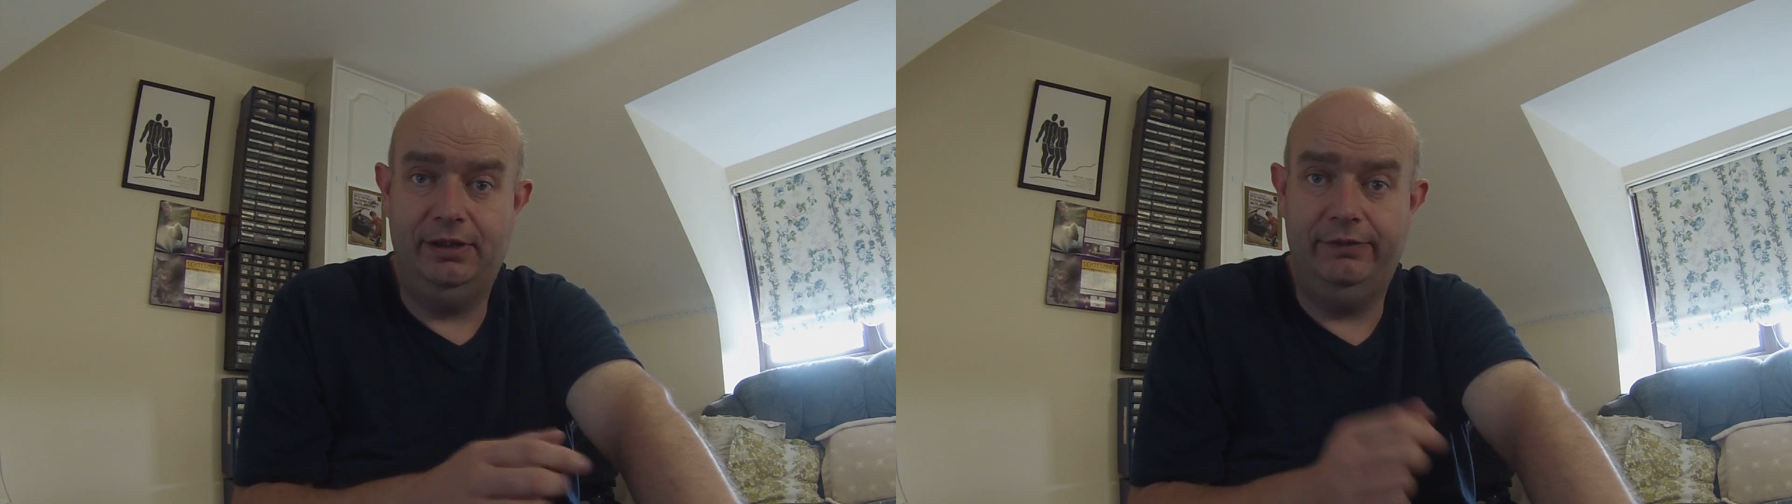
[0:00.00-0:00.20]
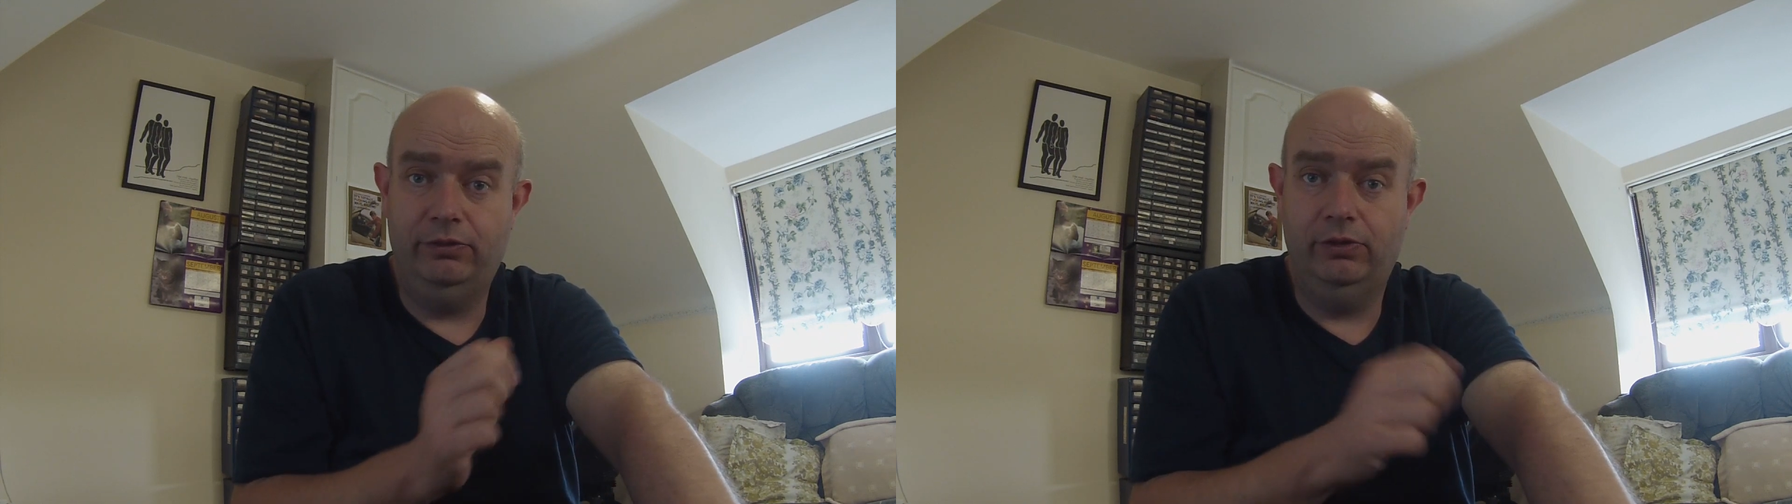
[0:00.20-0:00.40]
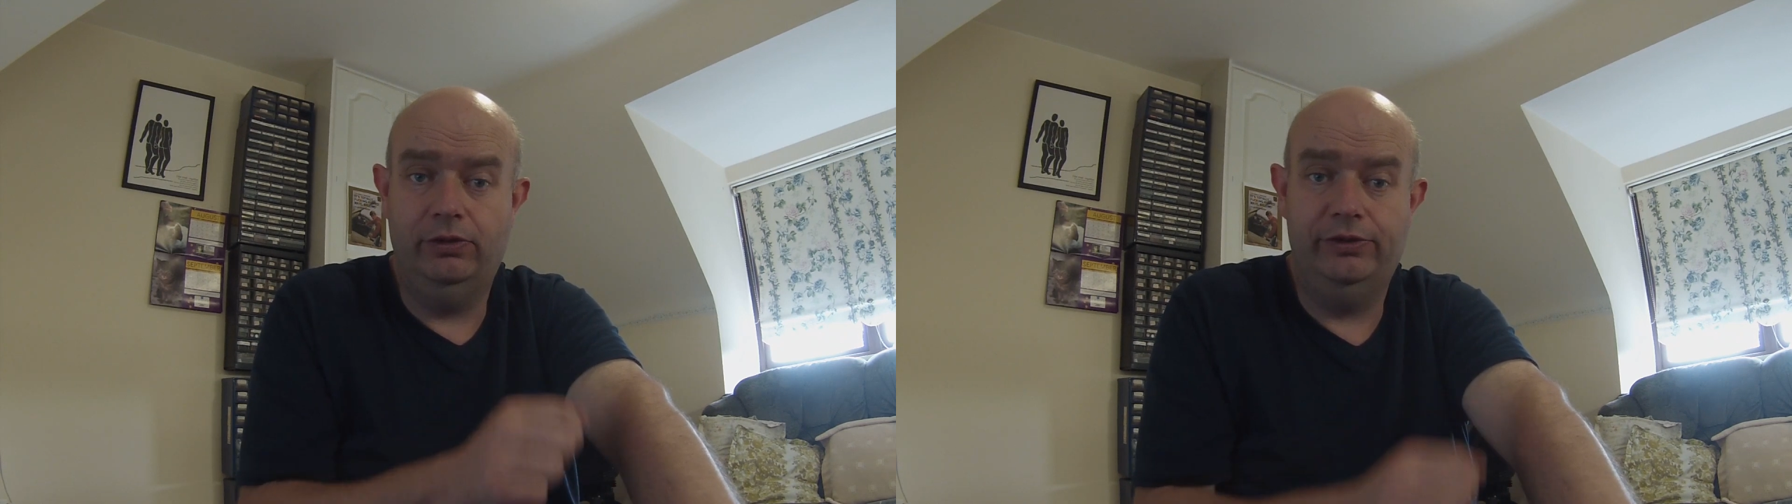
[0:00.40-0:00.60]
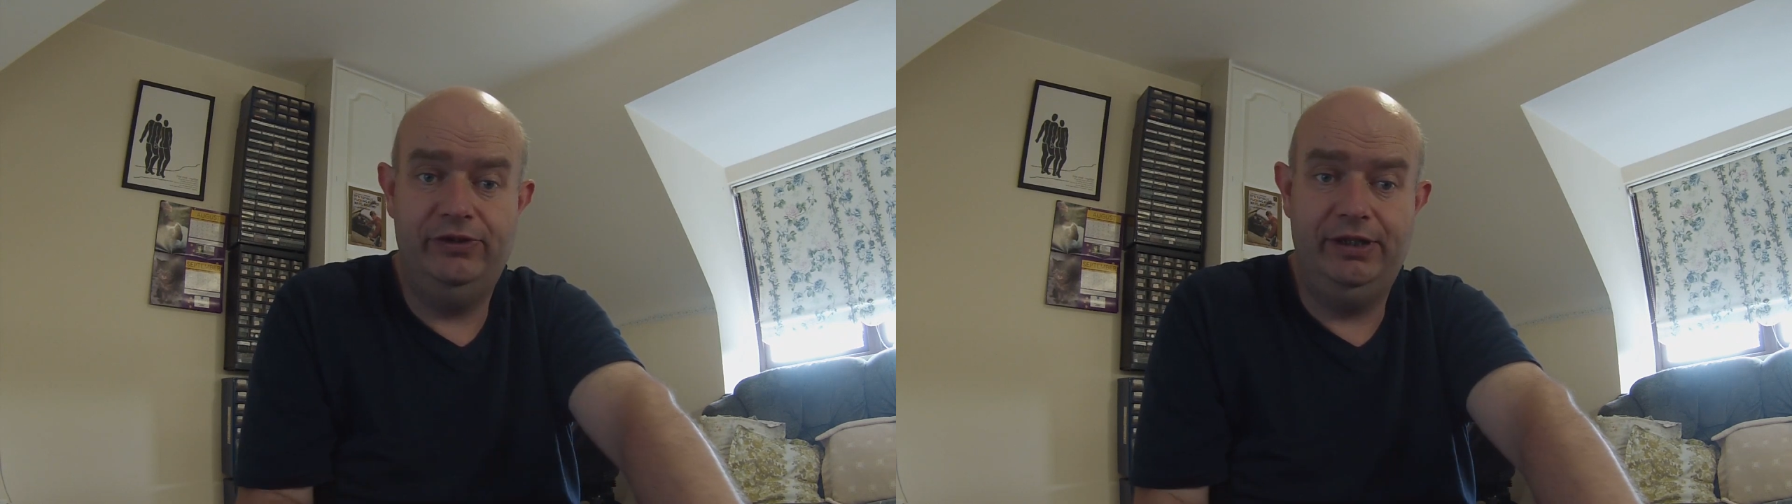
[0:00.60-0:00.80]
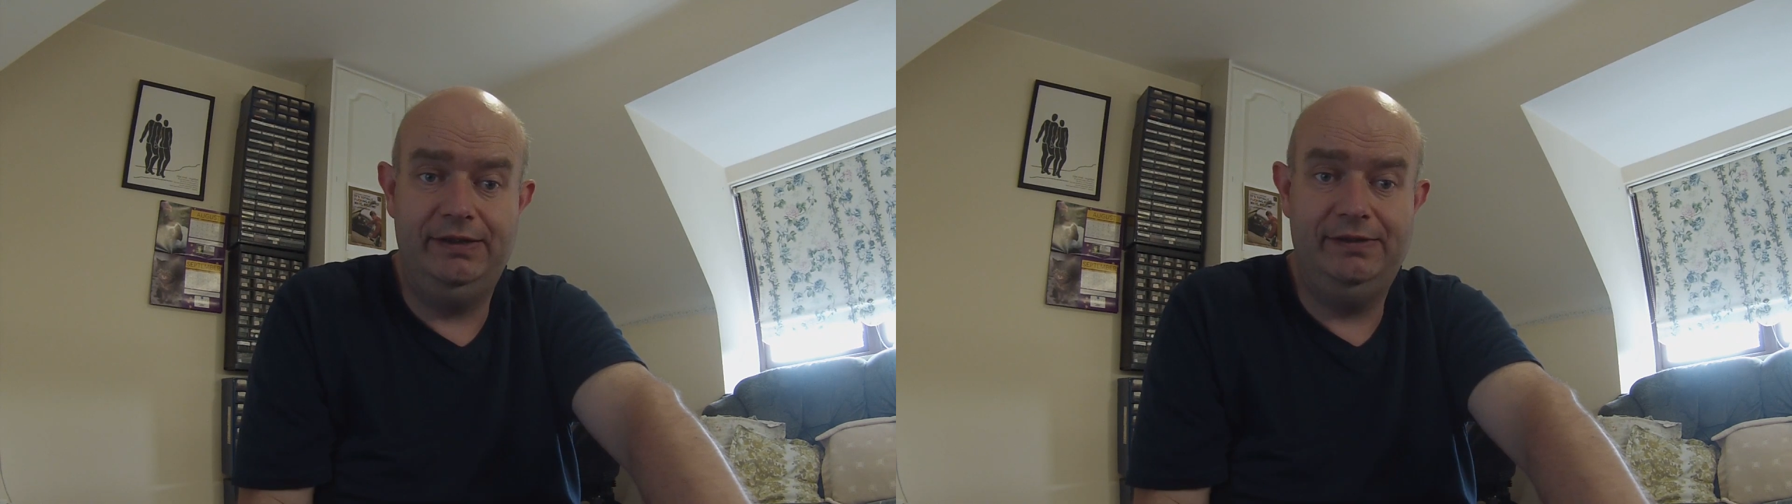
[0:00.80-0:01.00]
of
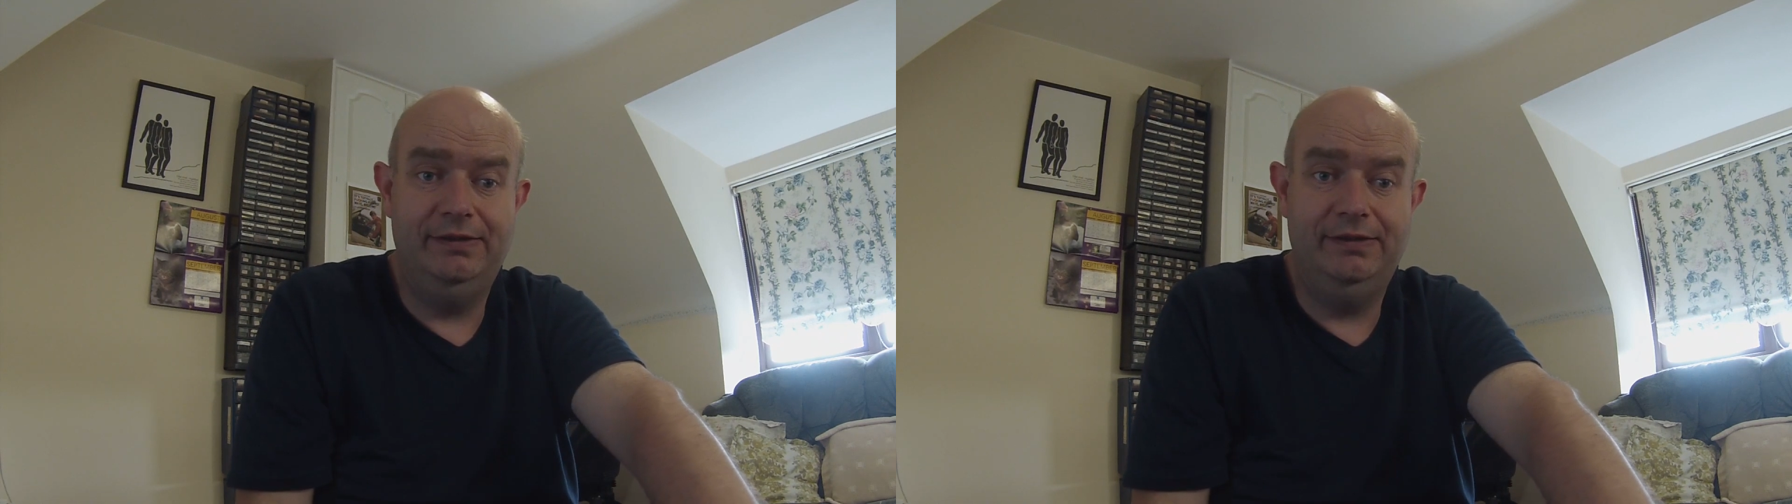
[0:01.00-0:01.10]
course, is